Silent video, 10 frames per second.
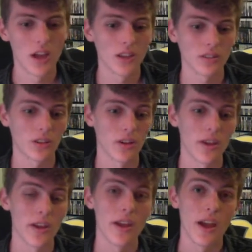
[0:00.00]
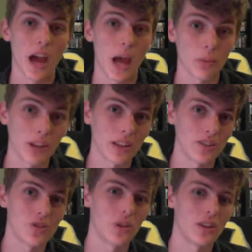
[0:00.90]
So I hope you guys
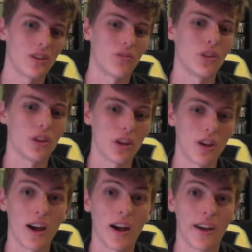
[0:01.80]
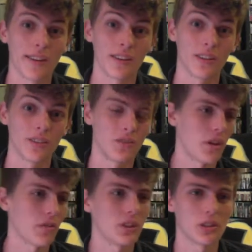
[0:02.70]
enjoyed this video.
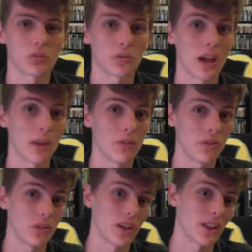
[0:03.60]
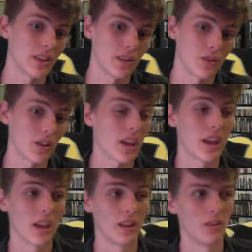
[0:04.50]
Definitely subscribe if you like this,
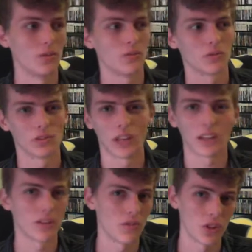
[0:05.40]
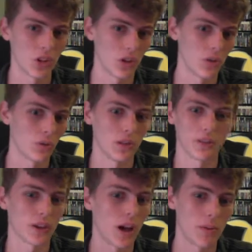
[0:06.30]
and like the video, leave a
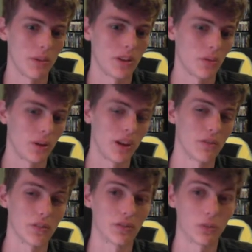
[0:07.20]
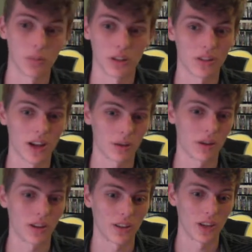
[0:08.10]
comment or whatever if you want me to talk
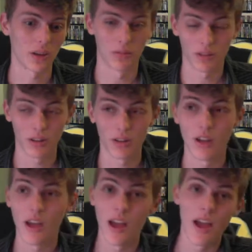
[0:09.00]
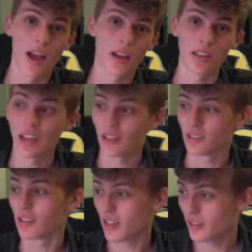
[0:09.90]
about a game. So yeah,
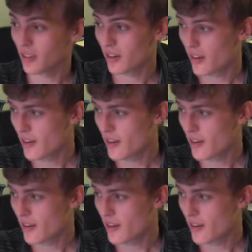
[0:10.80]
see you guys later.